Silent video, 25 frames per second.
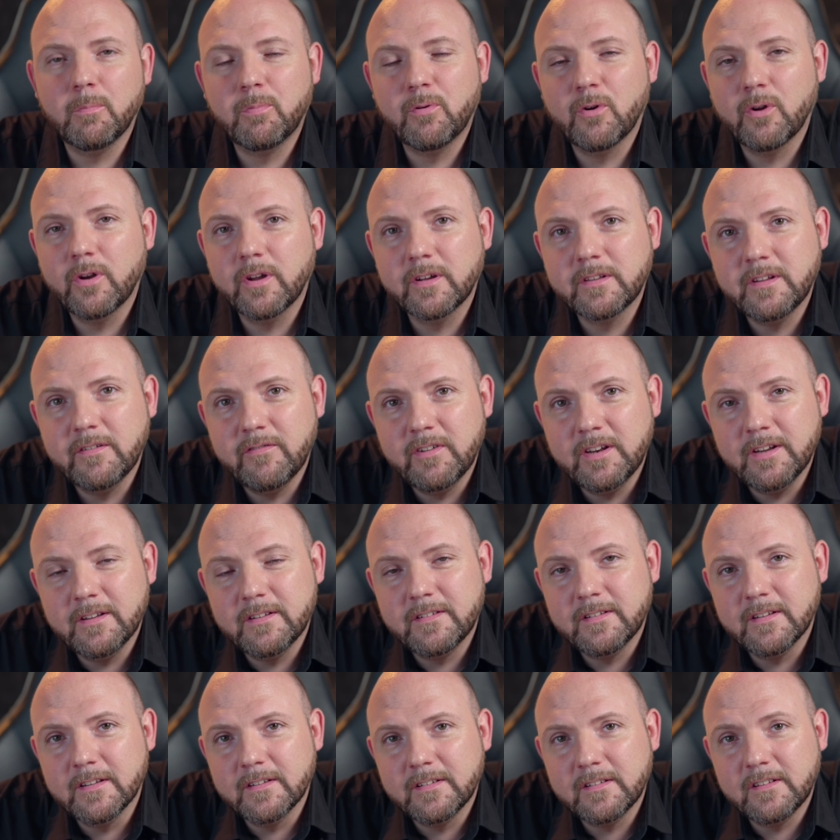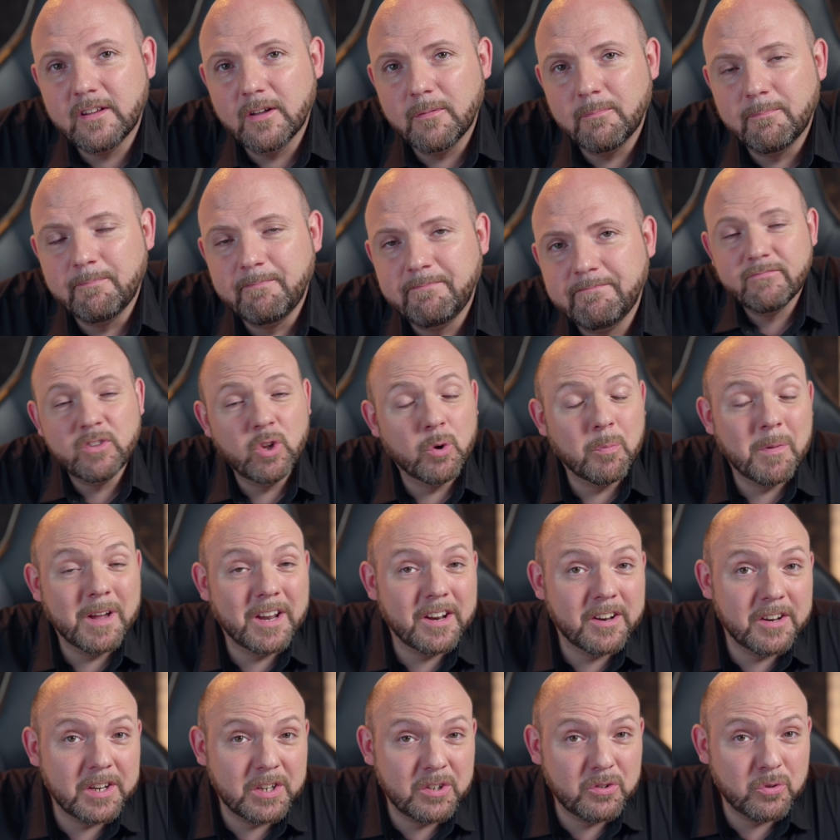your productivity system, no
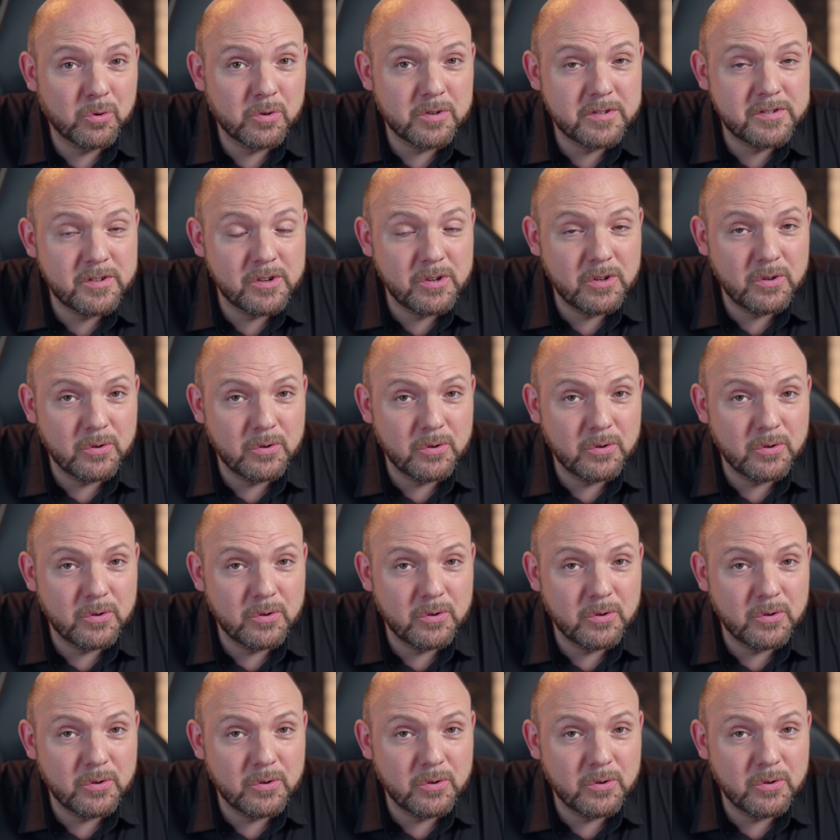matter the tools you